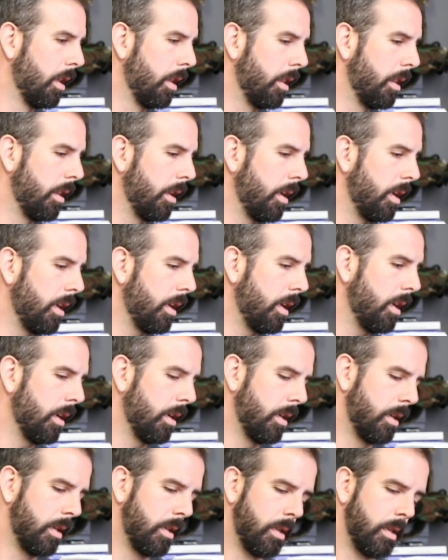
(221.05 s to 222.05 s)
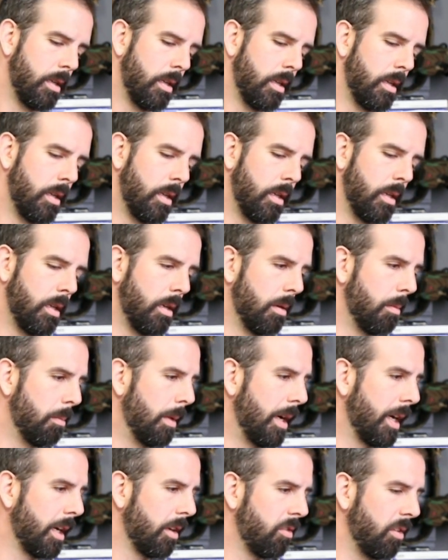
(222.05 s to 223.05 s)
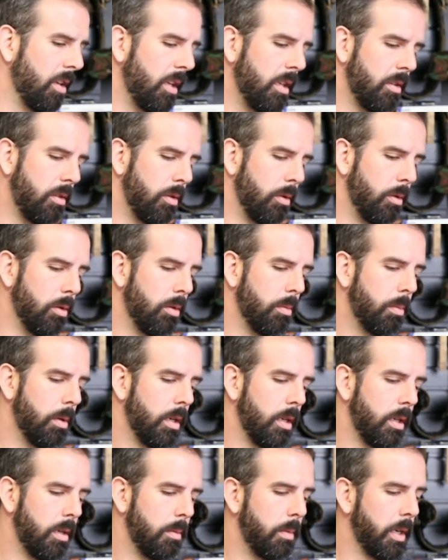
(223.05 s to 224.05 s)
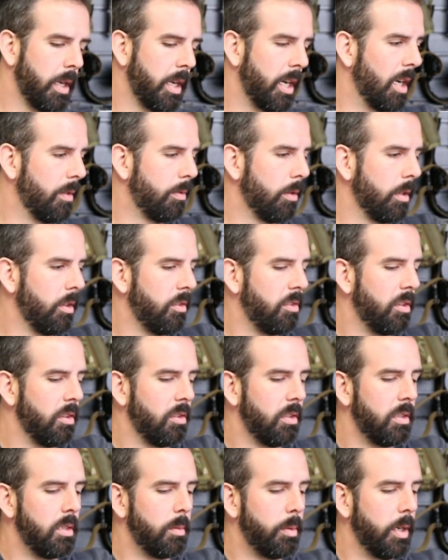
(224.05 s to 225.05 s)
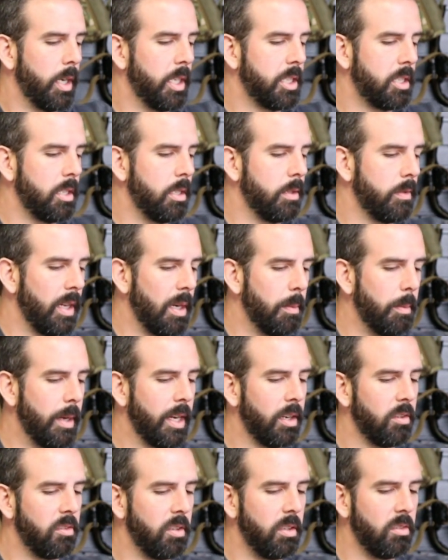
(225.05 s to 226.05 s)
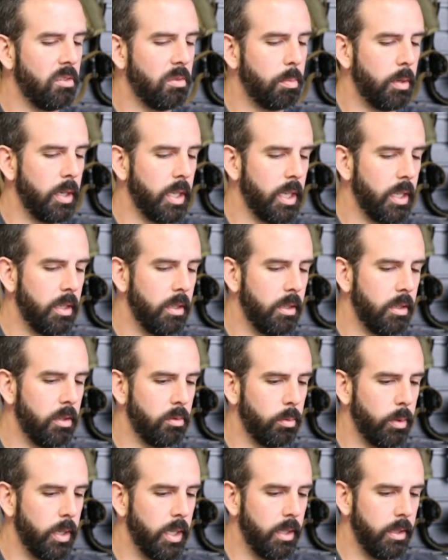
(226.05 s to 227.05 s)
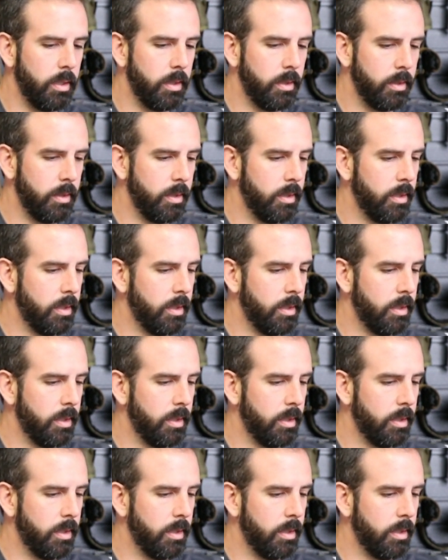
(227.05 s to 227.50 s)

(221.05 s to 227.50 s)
the magazine tube. Be careful, this is under pressure. You've got a magazine spring in here as well.